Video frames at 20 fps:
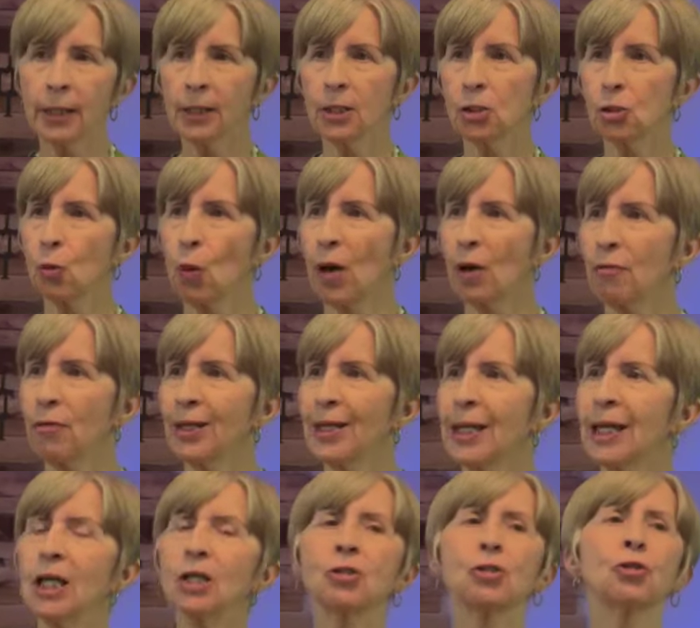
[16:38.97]
And it is
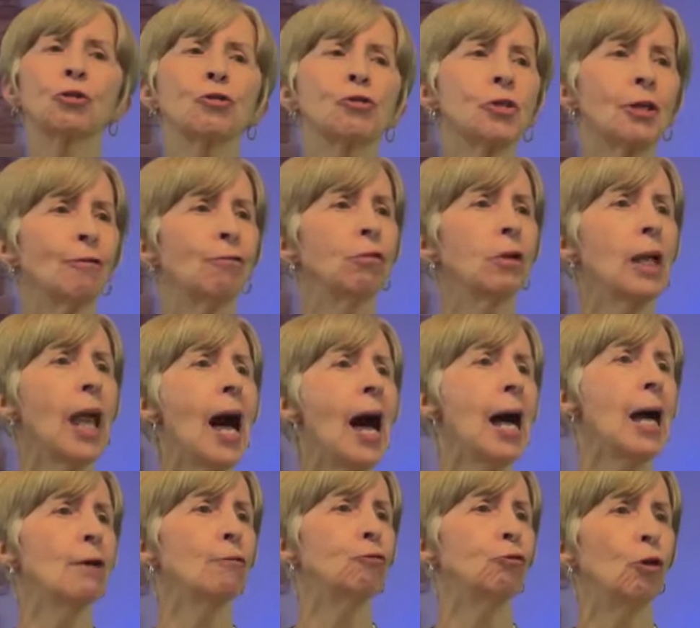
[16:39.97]
where the issues of
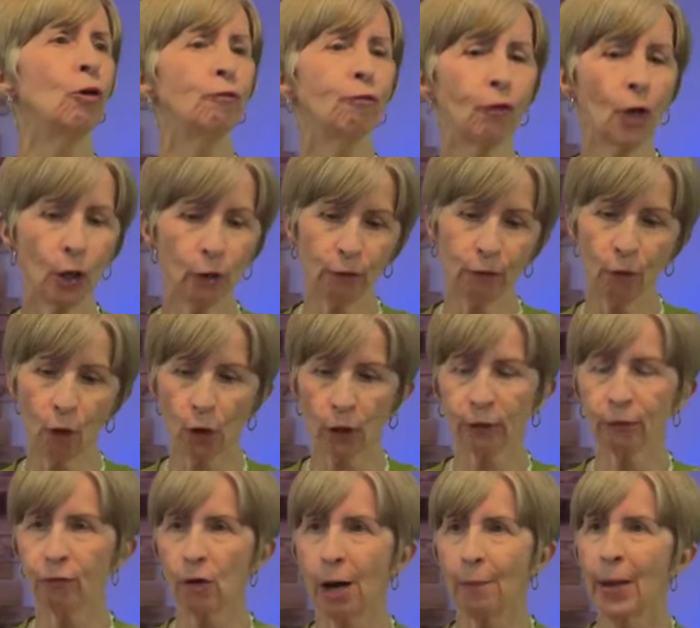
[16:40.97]
life will flow
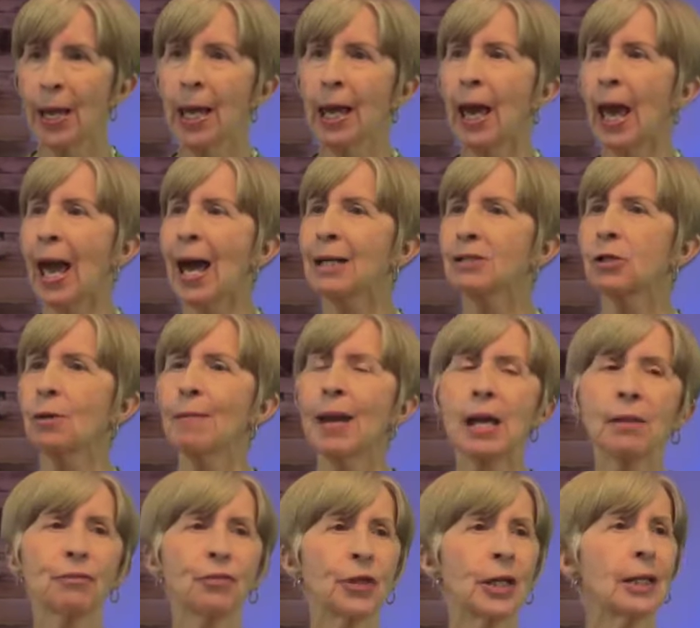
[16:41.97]
forth from.
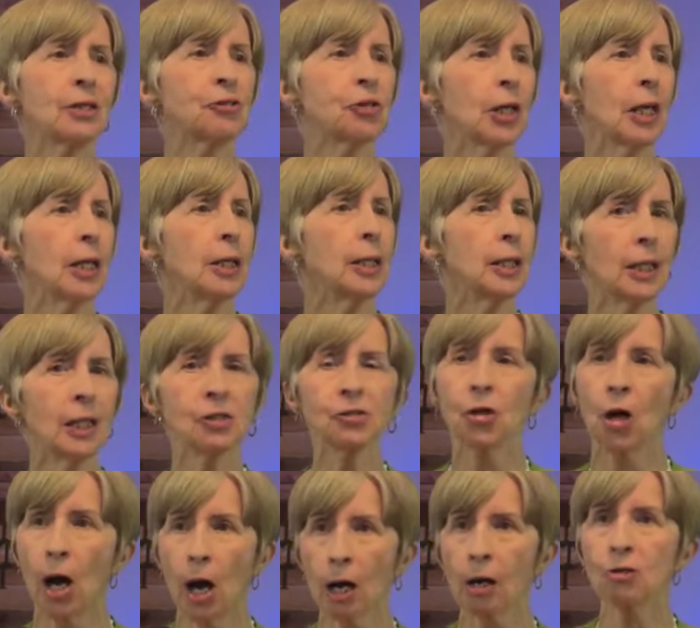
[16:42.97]
As a man thinks in
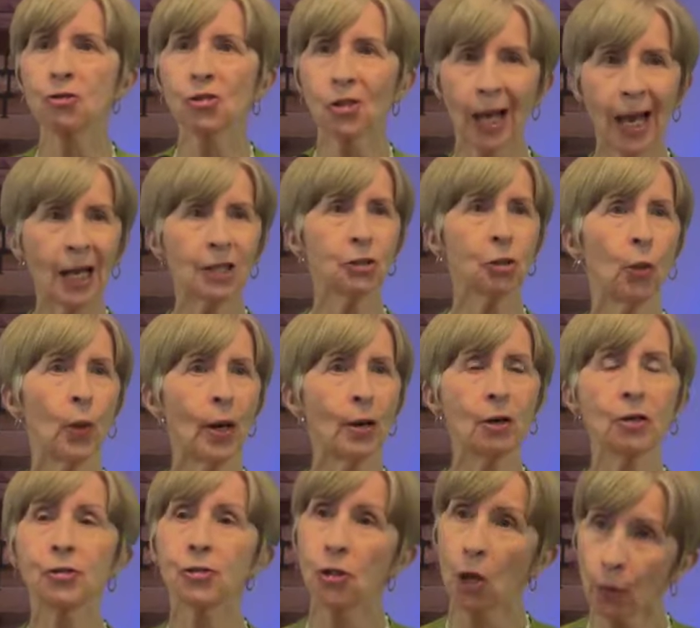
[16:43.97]
his heart /
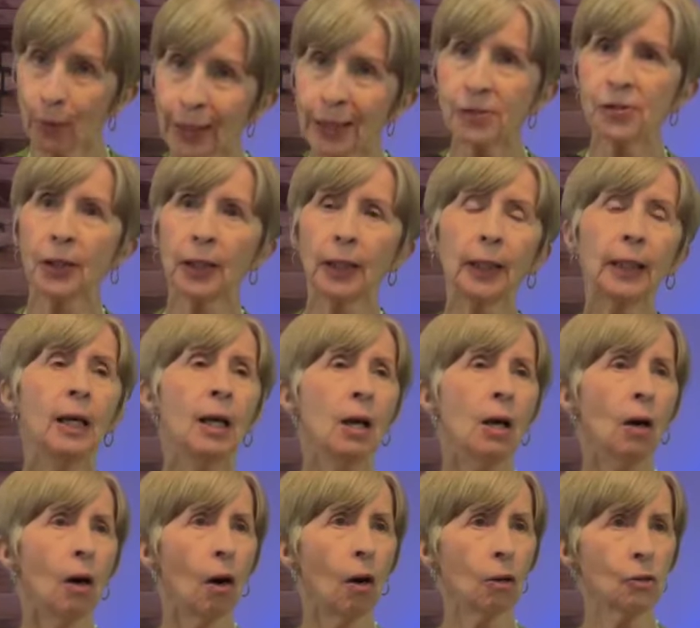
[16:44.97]
awareness, so is
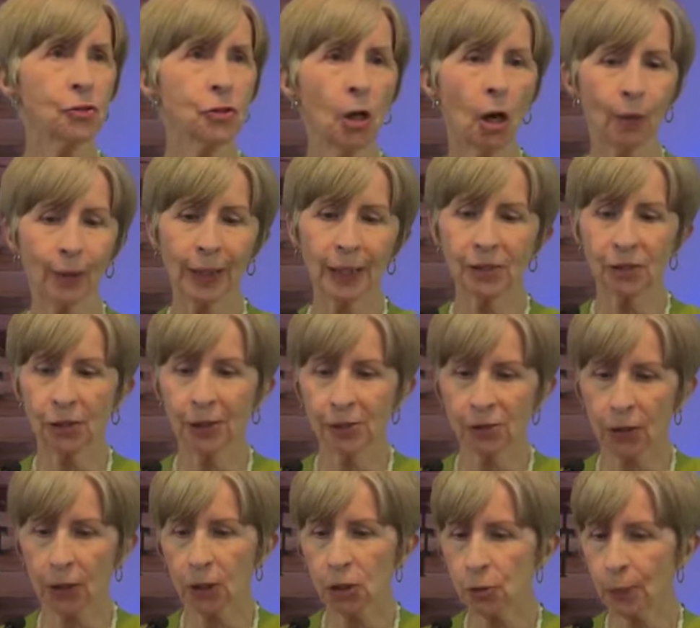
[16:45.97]
he, or so
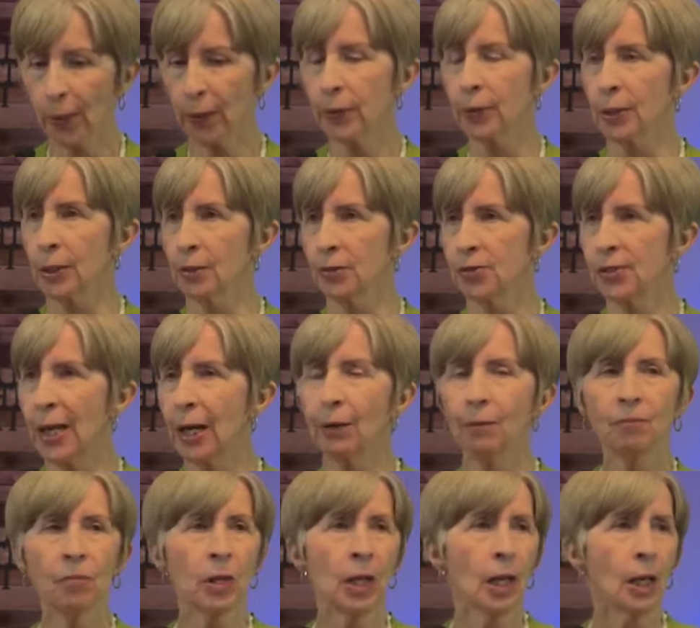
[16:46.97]
is his experience.
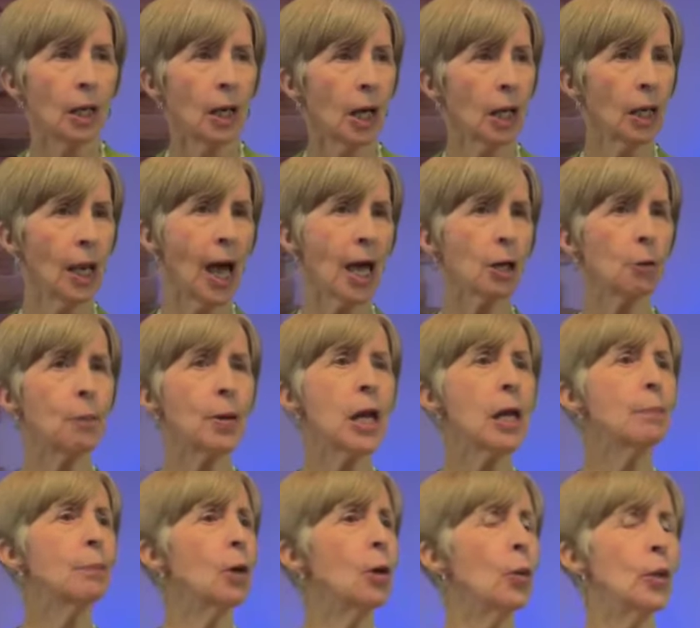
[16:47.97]
Now, a lot
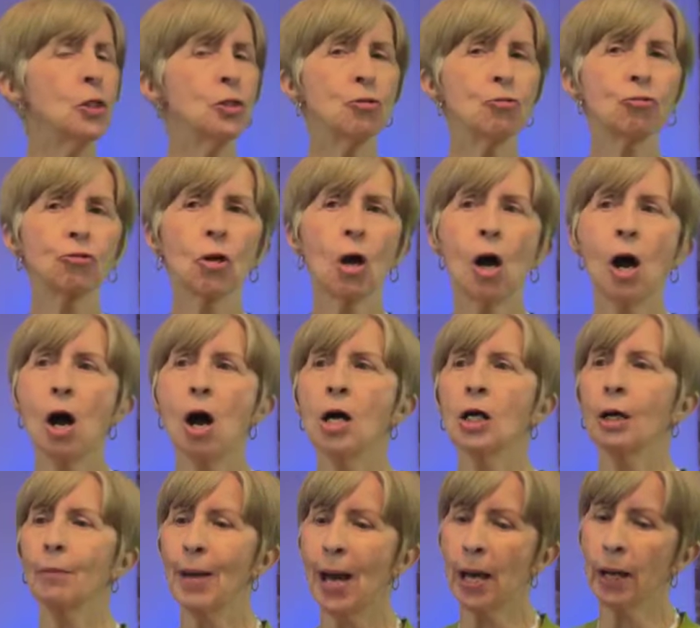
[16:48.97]
of people, when you
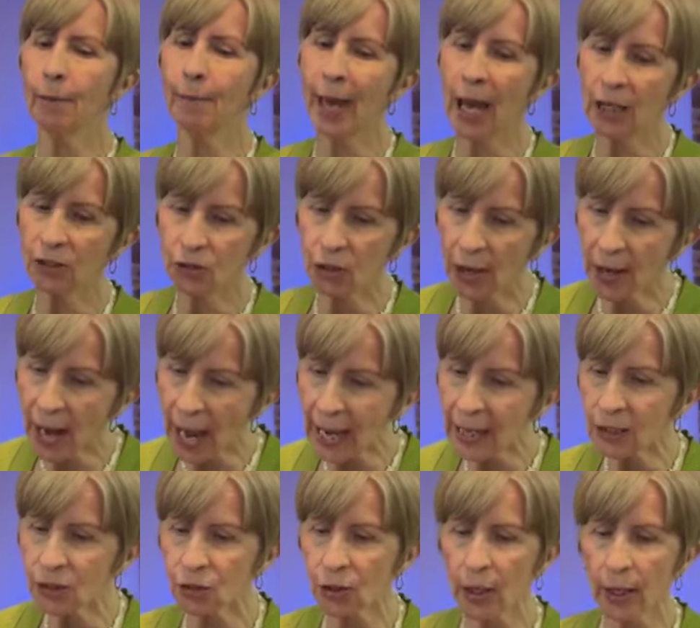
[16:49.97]
talk about
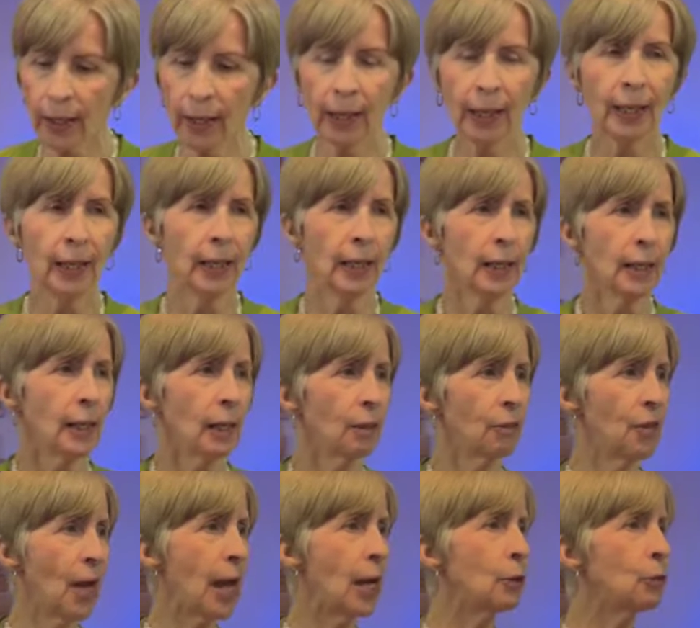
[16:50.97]
imagination,
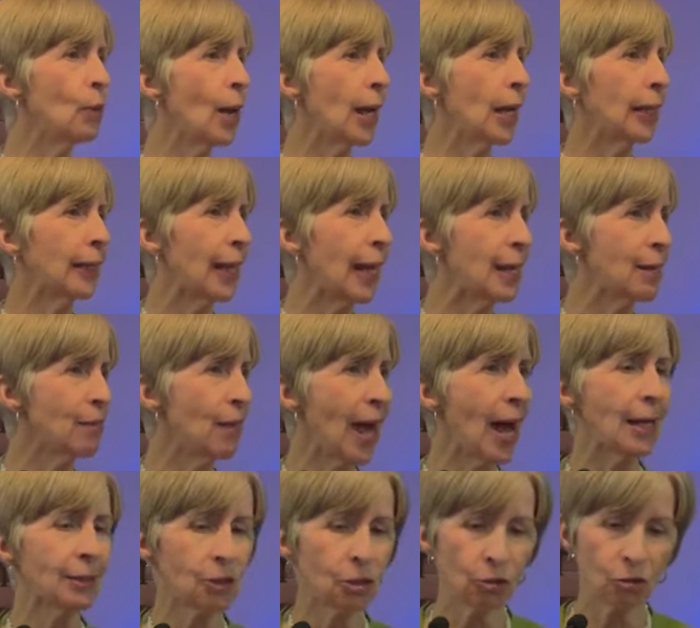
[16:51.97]
they
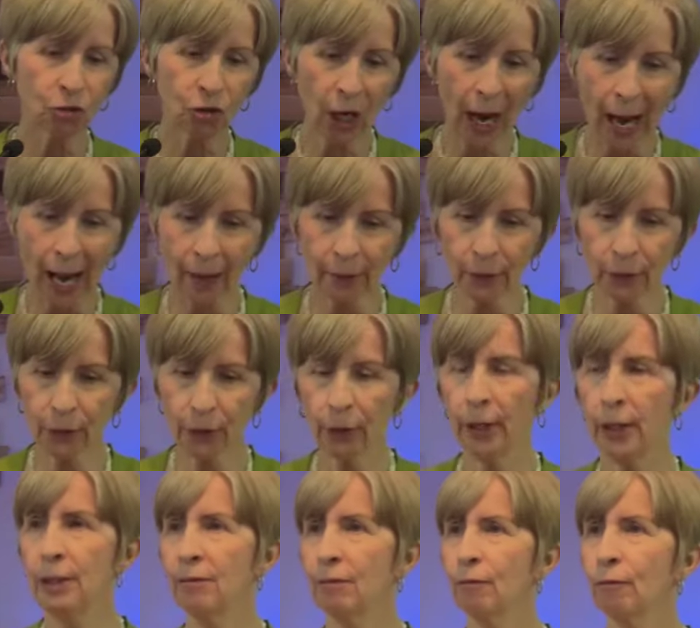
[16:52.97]
relegate that to
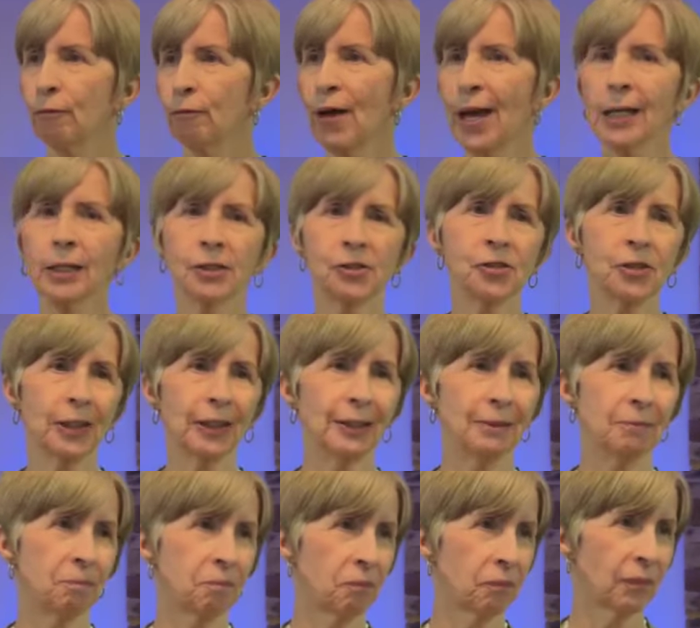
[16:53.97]
childhood
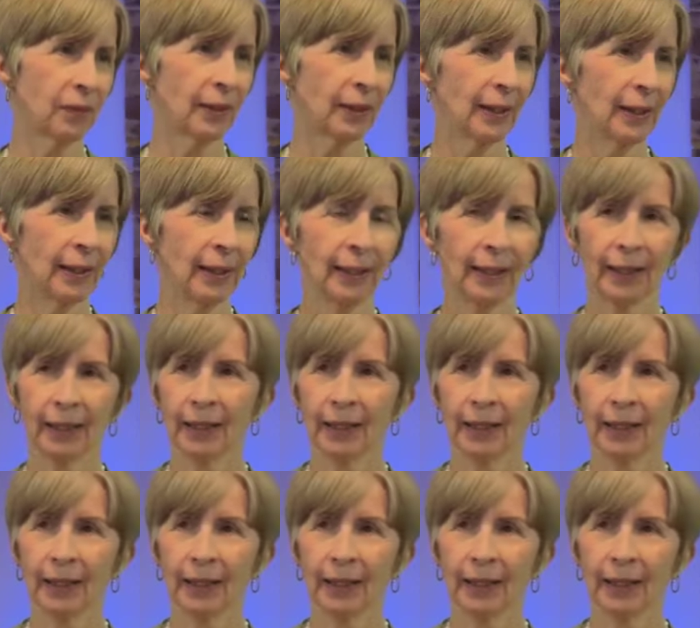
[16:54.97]
fantasy. Yeah.